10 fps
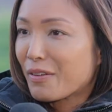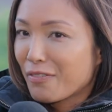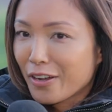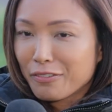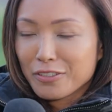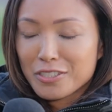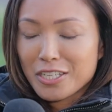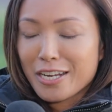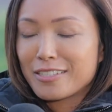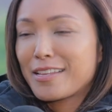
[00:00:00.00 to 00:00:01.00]
very first
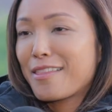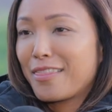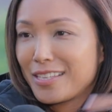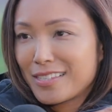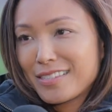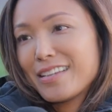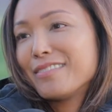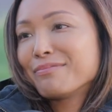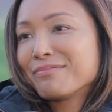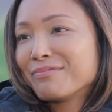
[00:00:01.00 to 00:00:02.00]
year, I said, this is it.
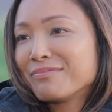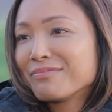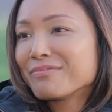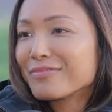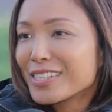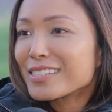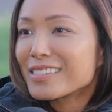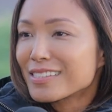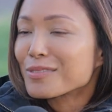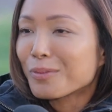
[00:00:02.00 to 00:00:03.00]
This
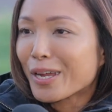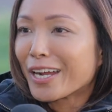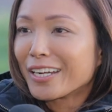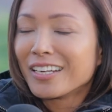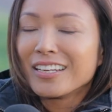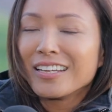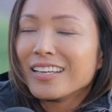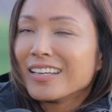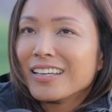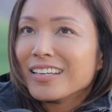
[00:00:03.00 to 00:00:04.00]
is where
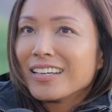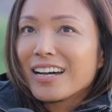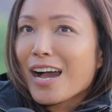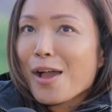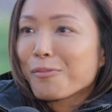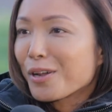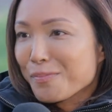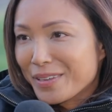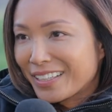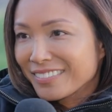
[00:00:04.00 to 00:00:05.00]
I want to
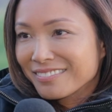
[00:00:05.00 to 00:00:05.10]
be.